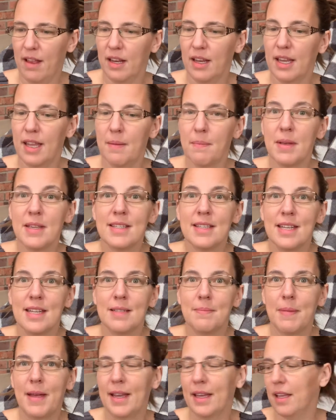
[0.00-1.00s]
get my seeds
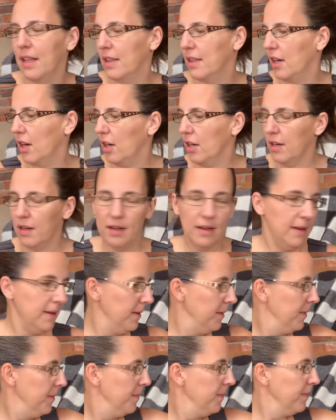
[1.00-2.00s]
back in there.
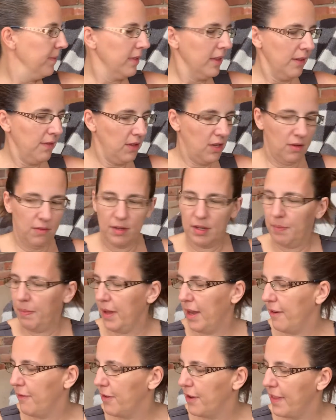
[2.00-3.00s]
If you don't want to
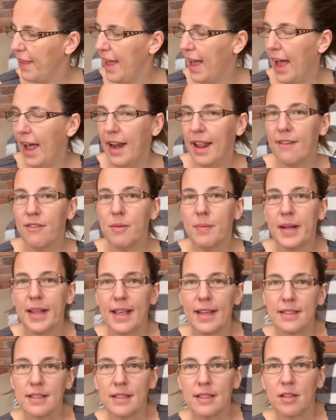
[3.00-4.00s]
pay for that, everybody
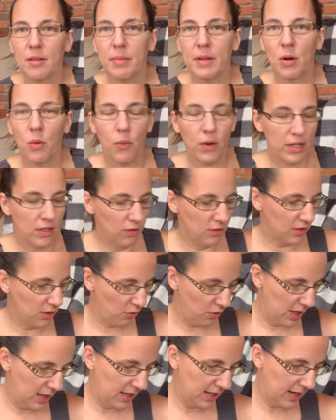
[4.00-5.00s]
has a little bit of window
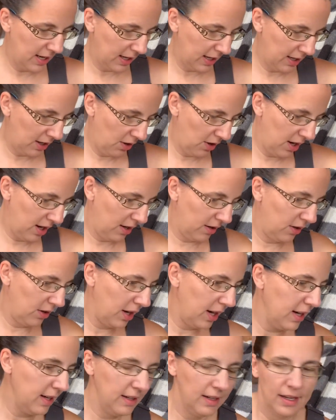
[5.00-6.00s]
screen kicking around,
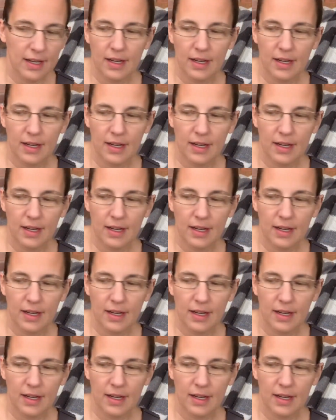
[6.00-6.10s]
right?